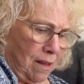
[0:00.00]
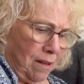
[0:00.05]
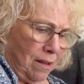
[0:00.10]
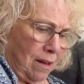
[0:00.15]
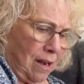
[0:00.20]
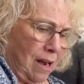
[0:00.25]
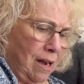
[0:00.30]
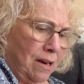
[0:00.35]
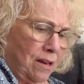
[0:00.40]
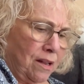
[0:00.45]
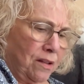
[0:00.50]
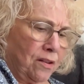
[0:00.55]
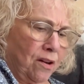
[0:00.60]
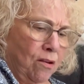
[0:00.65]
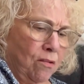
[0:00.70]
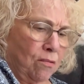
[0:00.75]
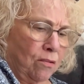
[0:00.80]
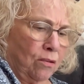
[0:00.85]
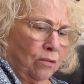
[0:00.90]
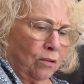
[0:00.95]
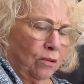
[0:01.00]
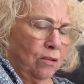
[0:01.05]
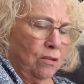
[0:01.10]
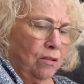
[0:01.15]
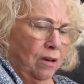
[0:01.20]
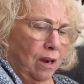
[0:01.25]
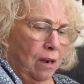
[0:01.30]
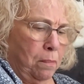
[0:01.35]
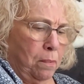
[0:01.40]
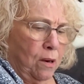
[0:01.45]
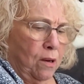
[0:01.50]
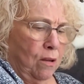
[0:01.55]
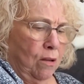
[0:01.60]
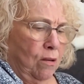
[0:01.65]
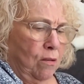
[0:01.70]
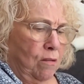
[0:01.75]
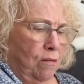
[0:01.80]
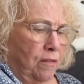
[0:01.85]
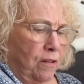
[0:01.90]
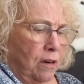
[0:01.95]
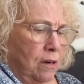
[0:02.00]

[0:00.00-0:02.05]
God, it's all glued up all over.